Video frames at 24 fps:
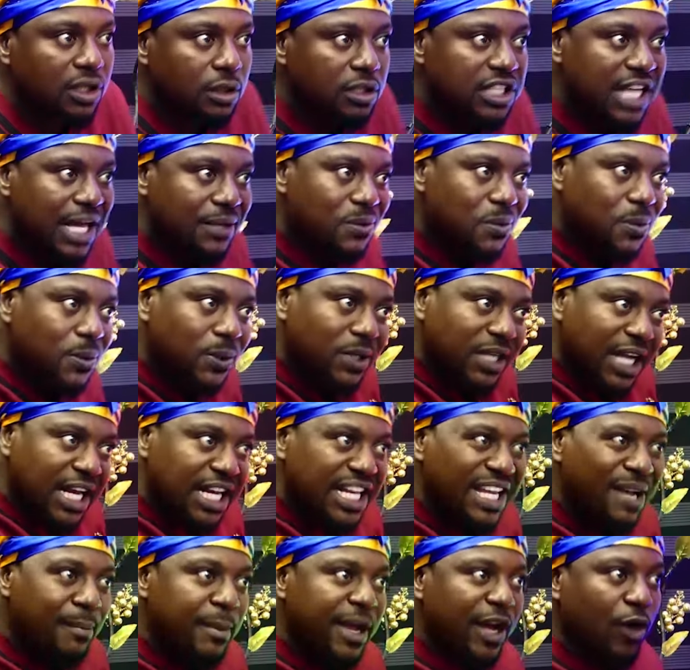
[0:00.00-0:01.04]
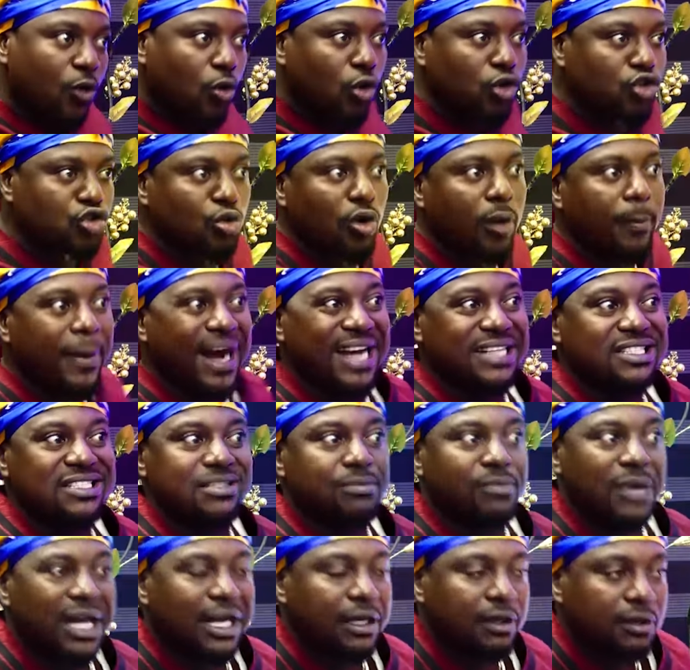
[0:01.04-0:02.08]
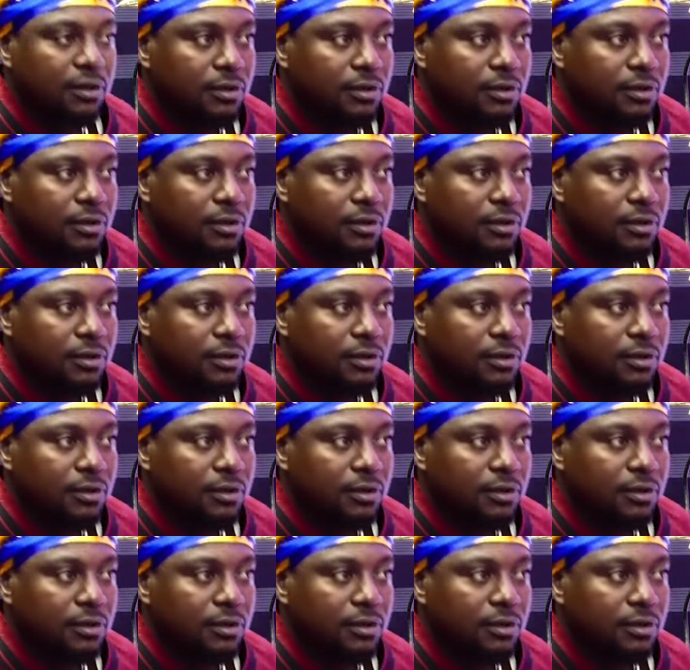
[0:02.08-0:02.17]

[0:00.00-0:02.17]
Yenshe near me a course or bantama.